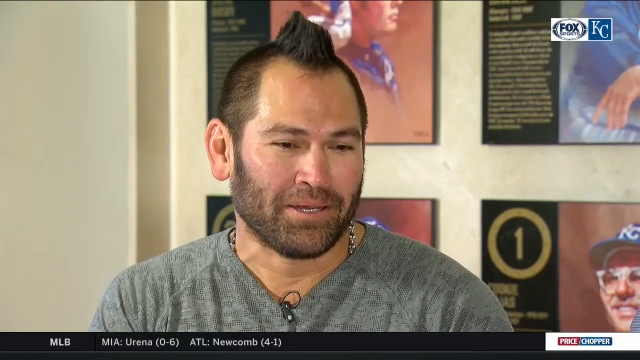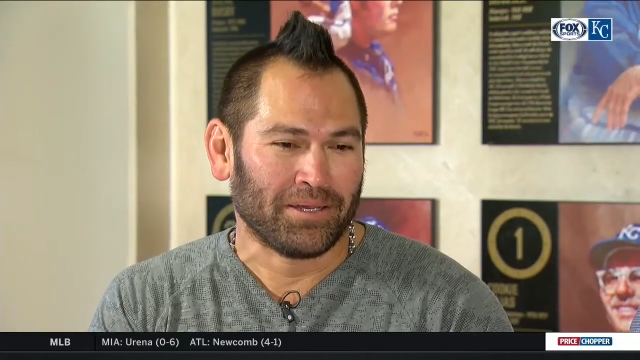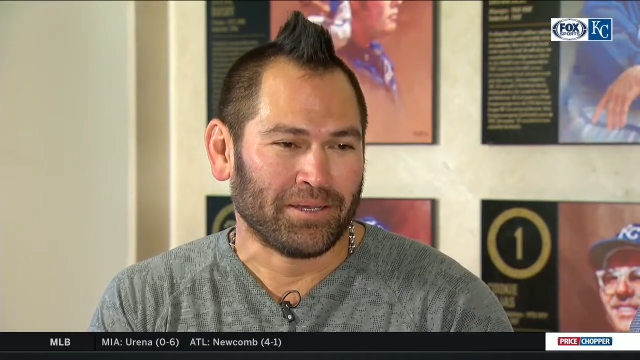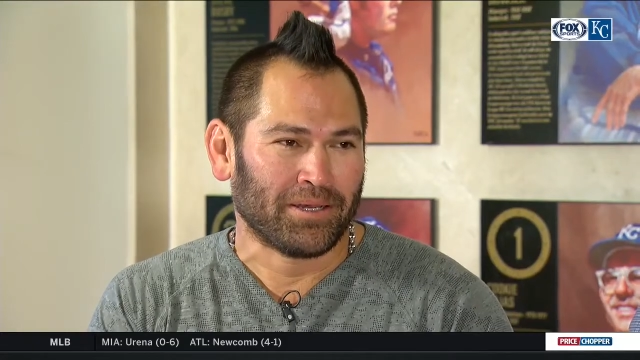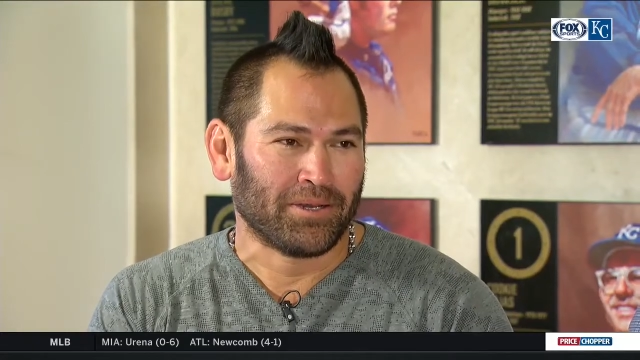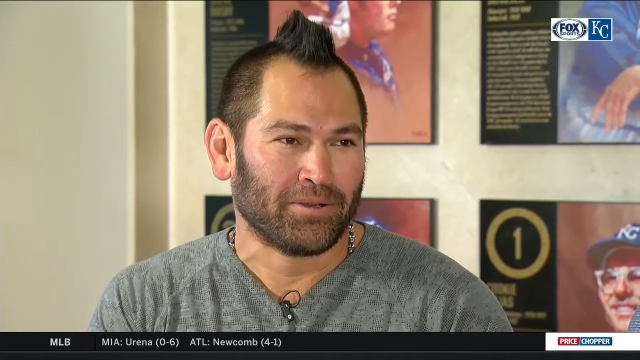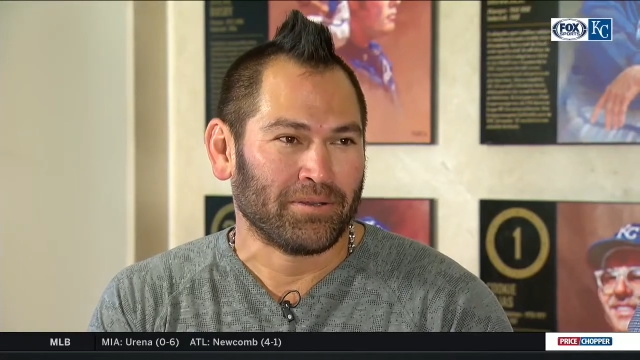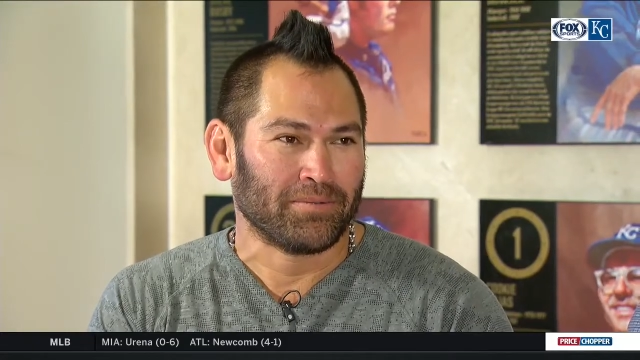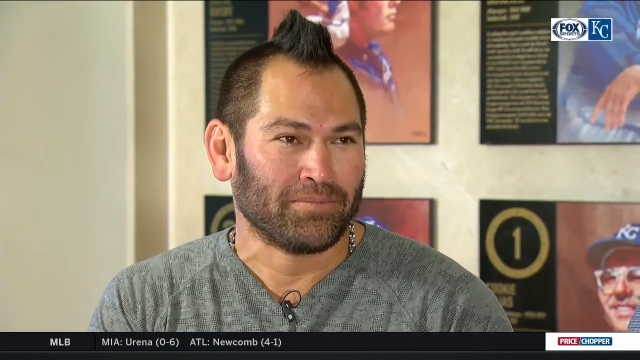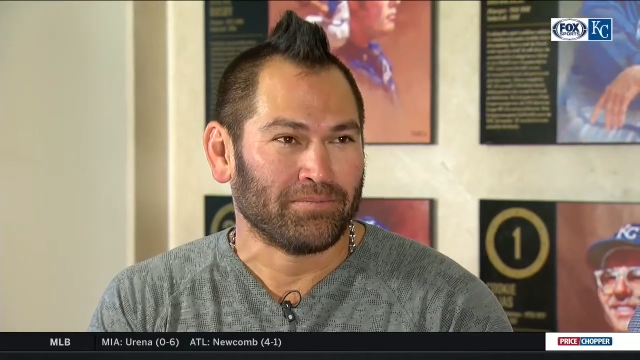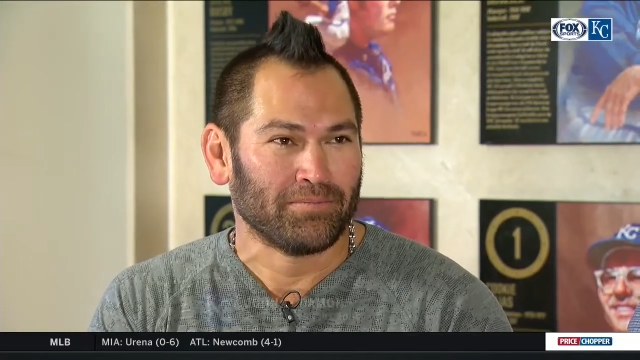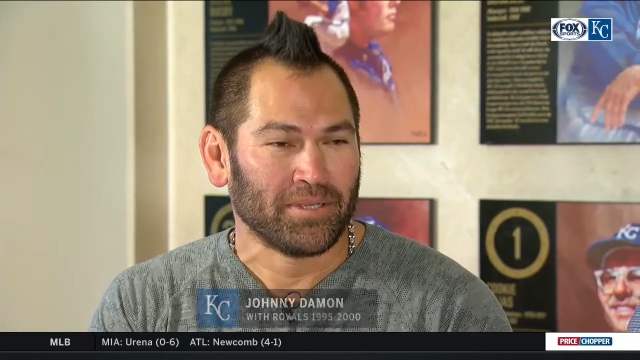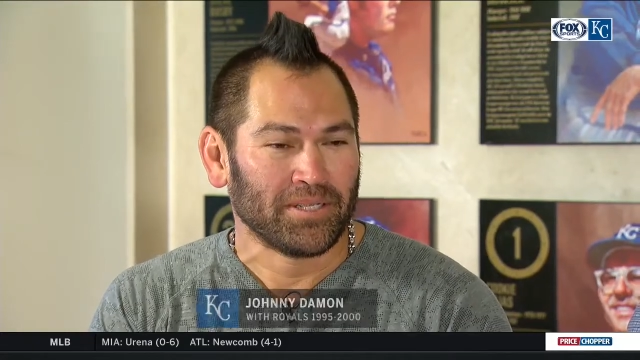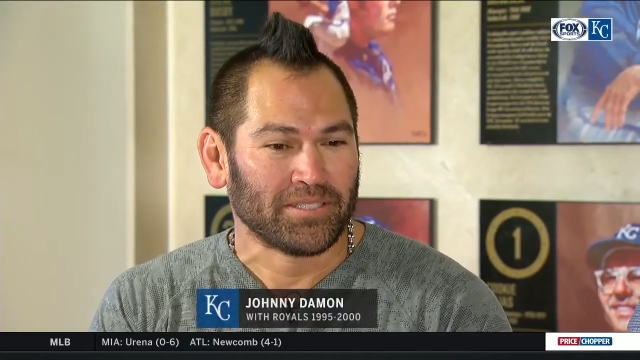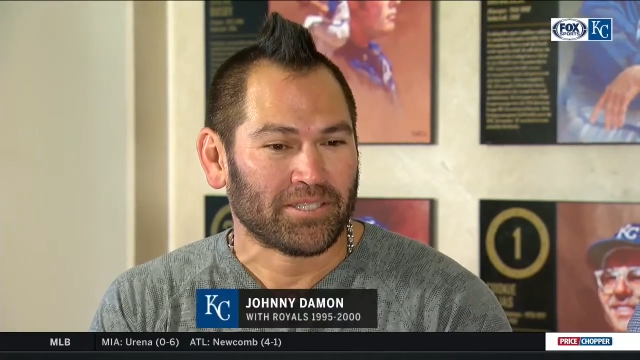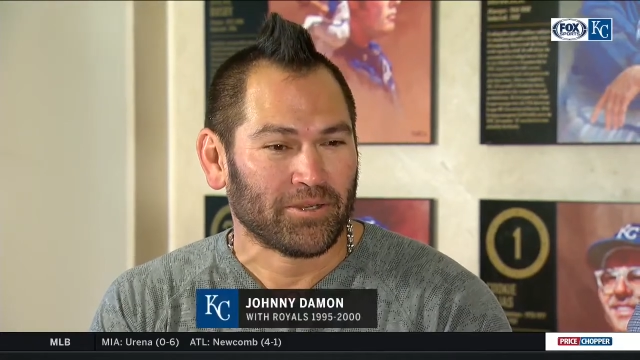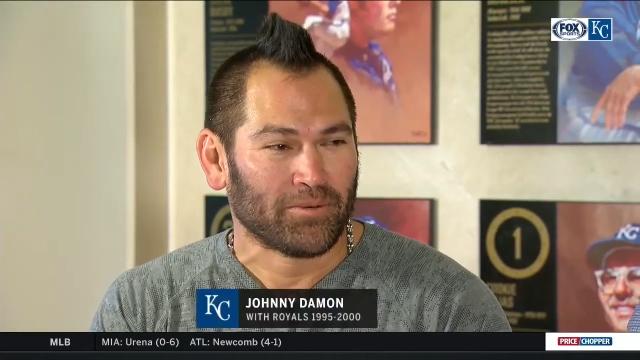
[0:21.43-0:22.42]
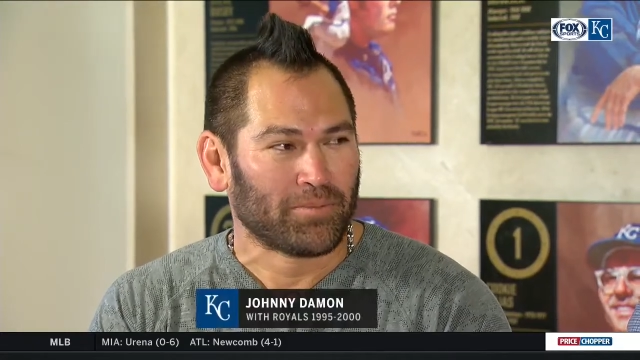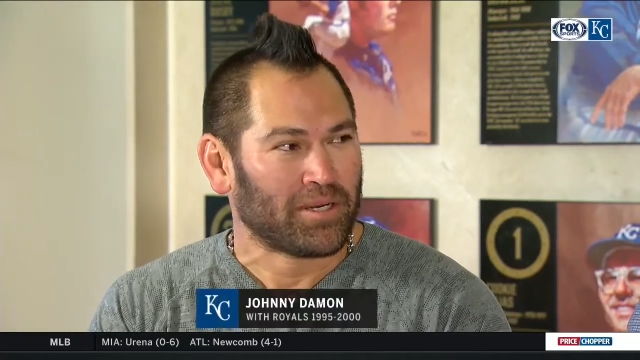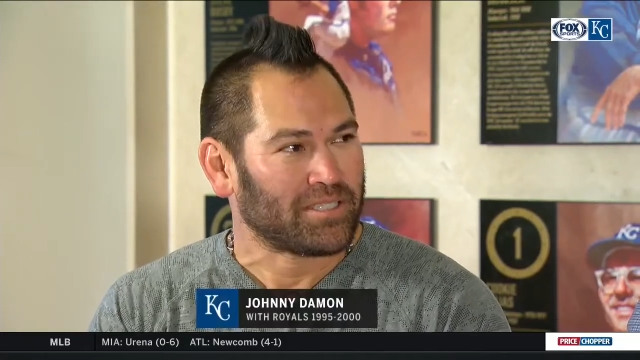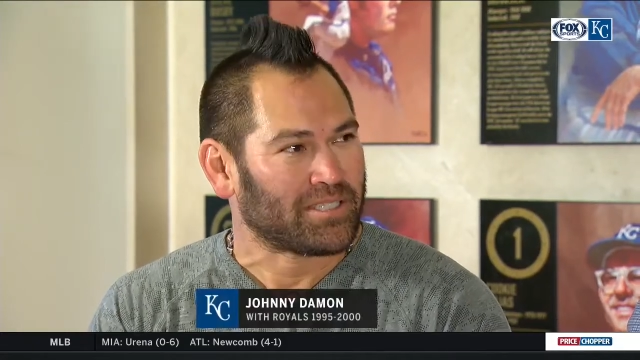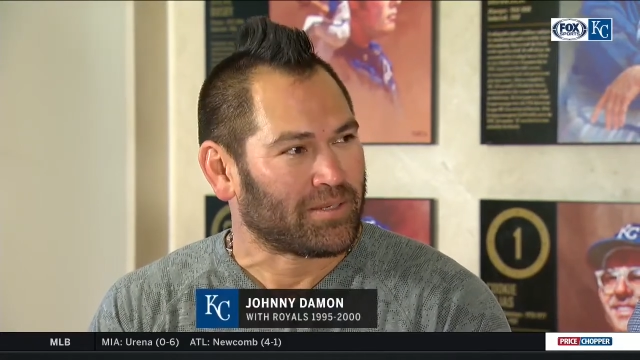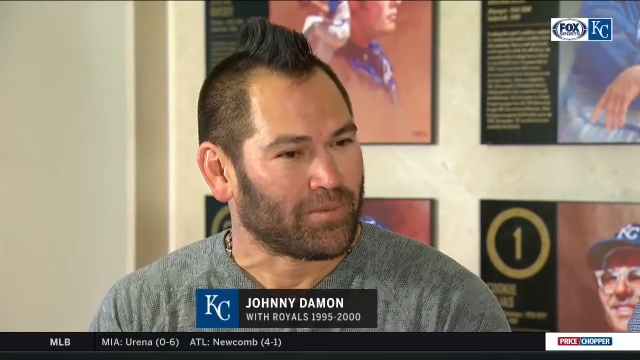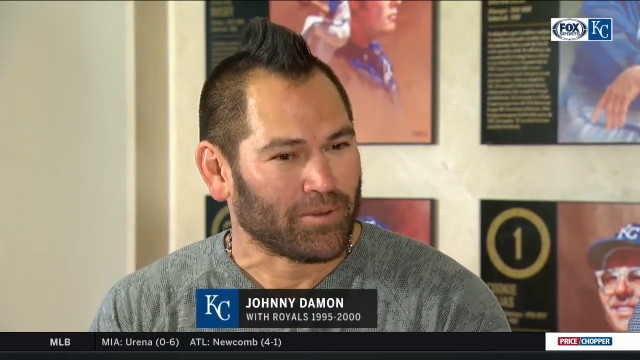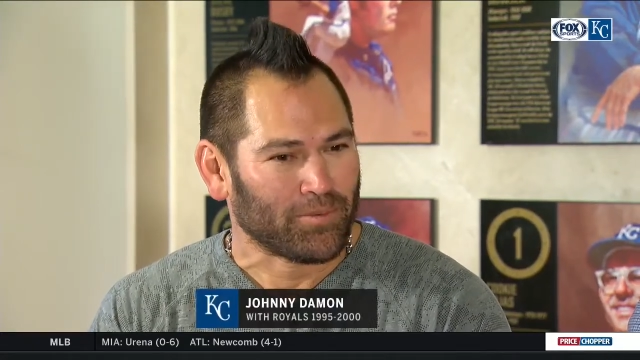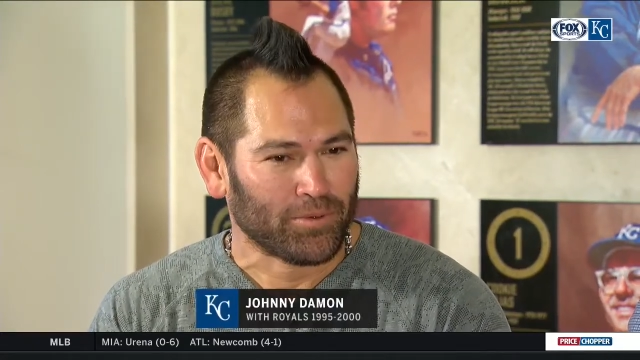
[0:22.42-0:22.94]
Oh, it means so much. I mean,